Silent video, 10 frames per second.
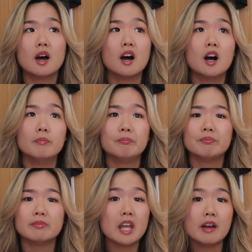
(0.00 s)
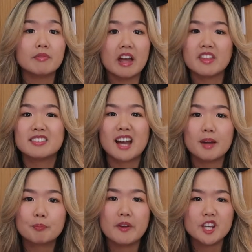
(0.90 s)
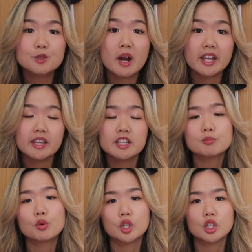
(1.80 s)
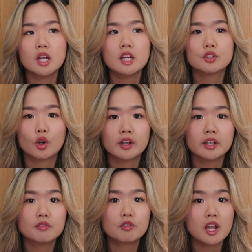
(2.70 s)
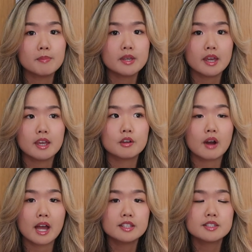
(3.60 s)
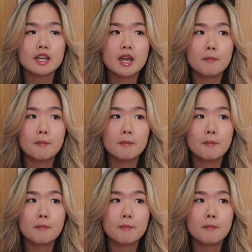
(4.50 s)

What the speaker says: I think that age bracket is more targeted for MBA grads.